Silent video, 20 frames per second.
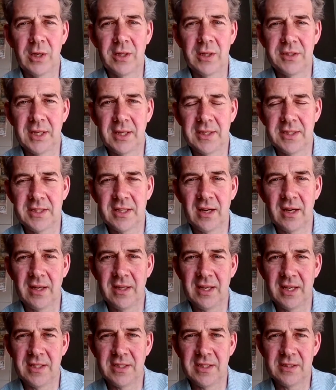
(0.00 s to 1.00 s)
word
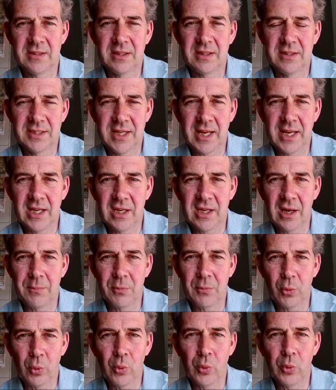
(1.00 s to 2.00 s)
genocide has taken
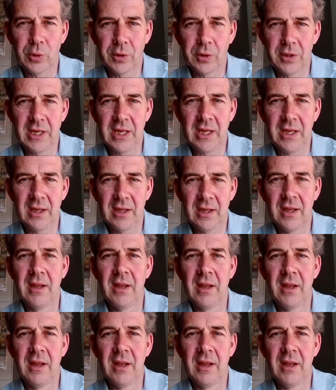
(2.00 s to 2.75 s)
up all the